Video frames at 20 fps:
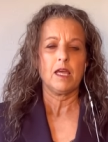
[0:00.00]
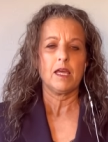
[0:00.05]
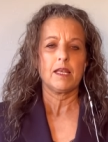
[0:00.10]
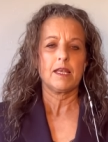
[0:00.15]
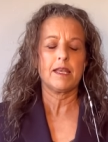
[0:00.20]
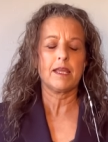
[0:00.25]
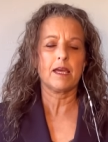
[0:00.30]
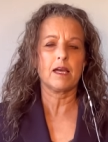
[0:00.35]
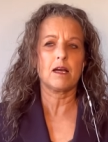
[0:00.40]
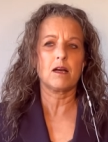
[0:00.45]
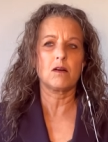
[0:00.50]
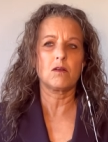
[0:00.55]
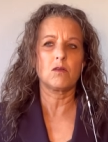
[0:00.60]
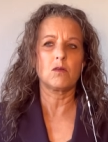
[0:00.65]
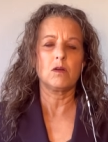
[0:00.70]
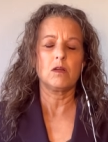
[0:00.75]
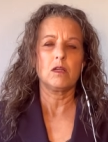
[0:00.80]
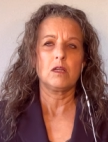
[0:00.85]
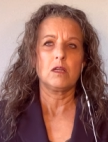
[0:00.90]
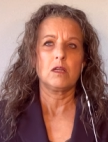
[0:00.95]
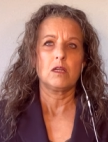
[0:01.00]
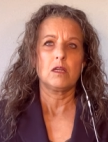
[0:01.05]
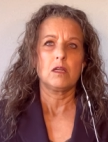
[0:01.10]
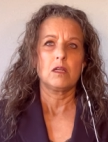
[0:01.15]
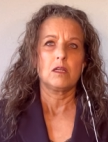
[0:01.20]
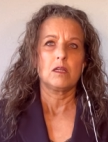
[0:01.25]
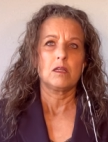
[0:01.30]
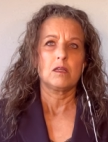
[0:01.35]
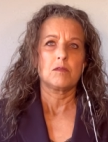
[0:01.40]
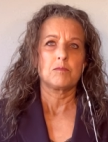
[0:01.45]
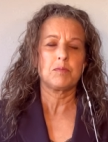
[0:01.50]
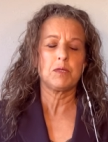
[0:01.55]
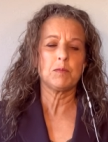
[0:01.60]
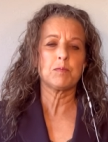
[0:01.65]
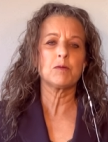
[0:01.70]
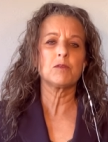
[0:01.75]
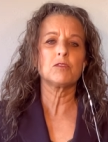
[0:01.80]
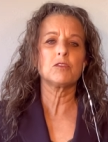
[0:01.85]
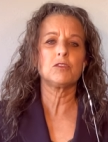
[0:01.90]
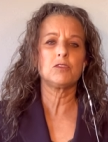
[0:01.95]
Now,
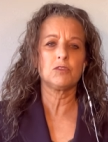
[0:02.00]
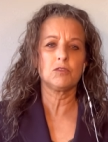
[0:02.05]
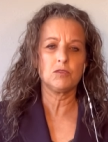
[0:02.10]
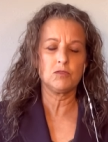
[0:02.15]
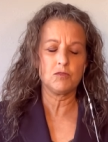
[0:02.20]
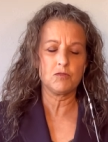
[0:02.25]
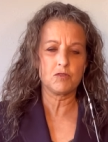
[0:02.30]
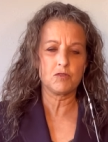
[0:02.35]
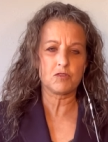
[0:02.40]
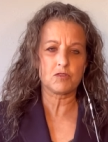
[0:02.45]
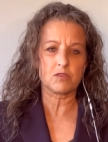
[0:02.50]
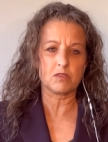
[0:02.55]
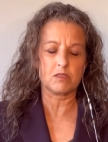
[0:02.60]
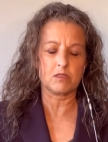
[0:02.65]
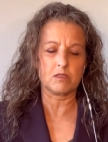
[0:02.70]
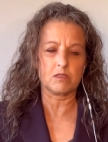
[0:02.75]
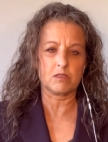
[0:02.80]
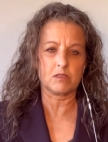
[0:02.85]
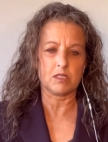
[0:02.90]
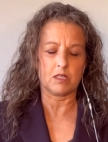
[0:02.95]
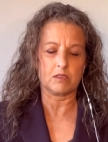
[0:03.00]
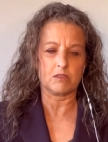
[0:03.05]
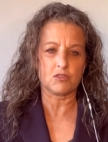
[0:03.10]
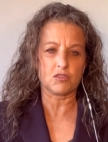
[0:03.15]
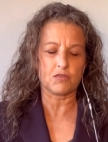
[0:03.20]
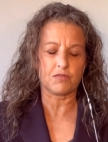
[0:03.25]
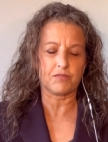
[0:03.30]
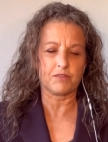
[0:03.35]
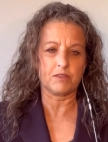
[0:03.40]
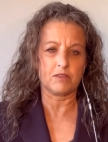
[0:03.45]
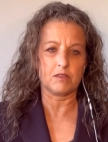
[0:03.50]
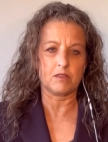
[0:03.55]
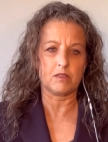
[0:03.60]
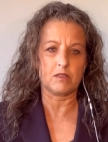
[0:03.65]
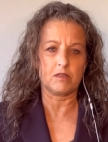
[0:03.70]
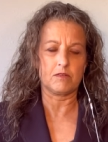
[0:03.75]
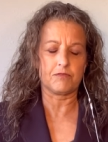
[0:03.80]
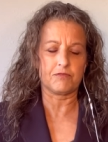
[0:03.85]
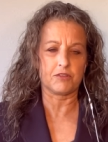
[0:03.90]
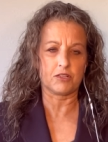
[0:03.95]
people use Douglas
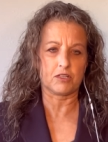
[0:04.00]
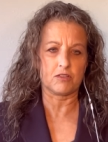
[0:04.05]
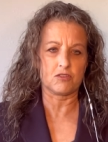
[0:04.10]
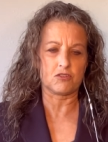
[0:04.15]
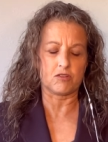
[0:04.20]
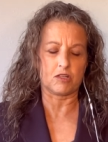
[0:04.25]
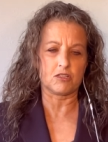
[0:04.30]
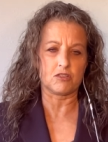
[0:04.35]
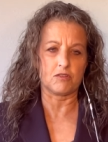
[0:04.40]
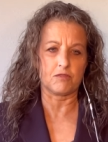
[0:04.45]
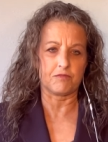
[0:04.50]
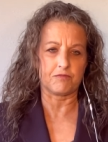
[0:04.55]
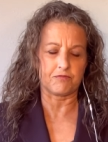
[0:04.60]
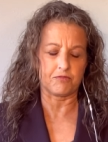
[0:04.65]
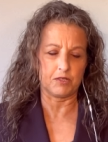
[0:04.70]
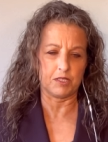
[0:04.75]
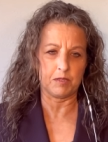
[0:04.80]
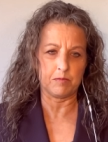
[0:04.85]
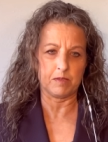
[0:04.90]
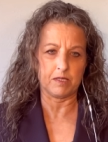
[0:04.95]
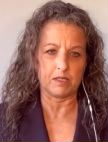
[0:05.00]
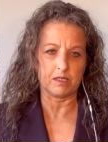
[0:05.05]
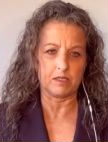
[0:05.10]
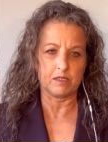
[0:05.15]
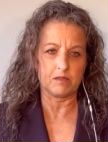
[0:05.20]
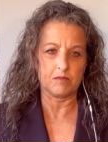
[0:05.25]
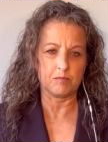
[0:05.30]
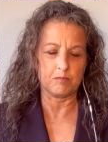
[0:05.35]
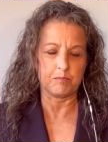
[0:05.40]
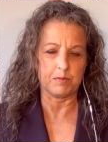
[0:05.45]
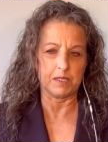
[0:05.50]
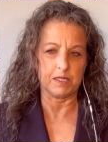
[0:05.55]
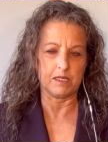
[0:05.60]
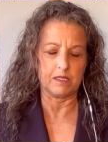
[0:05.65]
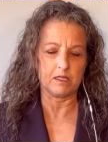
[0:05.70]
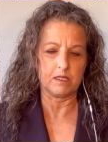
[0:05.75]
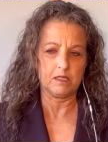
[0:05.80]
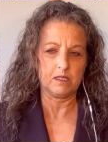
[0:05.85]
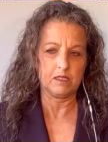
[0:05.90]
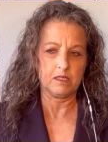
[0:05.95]
fir for construction framing,
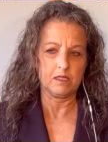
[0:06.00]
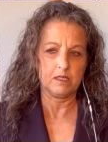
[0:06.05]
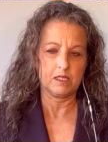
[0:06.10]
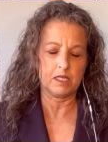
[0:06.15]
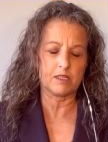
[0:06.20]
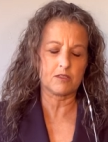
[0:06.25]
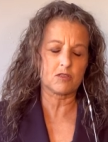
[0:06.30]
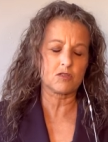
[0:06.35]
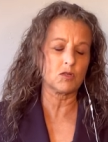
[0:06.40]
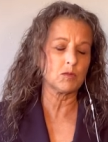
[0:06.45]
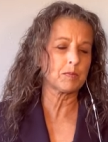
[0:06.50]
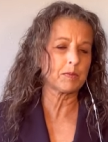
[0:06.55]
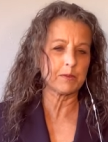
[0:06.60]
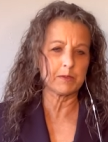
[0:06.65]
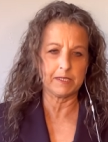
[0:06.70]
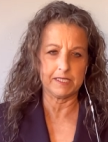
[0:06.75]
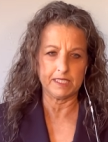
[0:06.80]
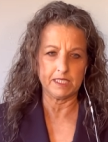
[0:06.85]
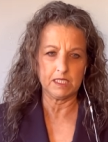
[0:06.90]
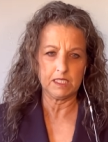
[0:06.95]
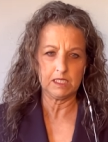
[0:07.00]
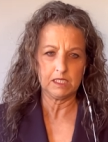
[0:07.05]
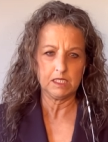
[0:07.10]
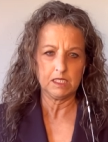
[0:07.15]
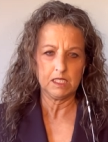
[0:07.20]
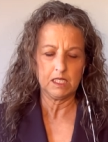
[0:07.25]
but it's so pretty